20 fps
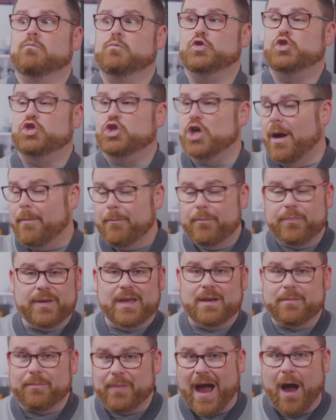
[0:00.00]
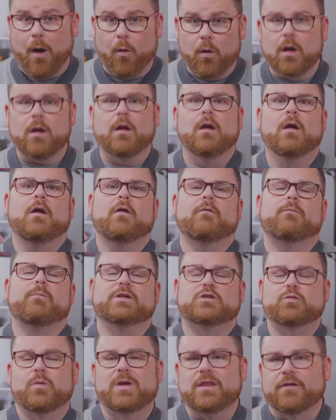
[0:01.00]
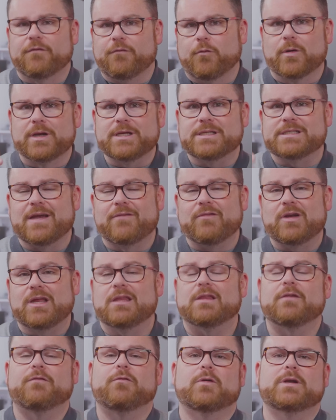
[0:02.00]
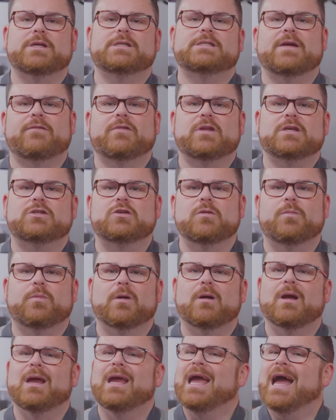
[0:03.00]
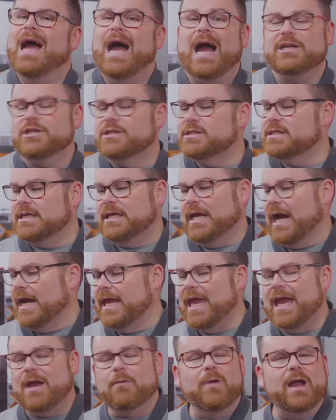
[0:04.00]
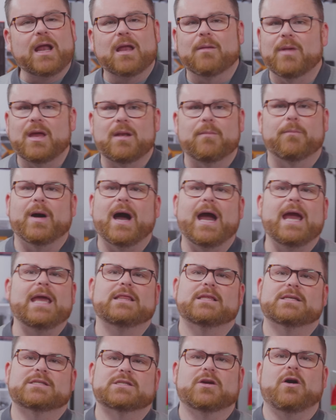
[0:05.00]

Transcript: jump in power between the forty seventy and the forty seventy Super, I just, I can't recommend buying this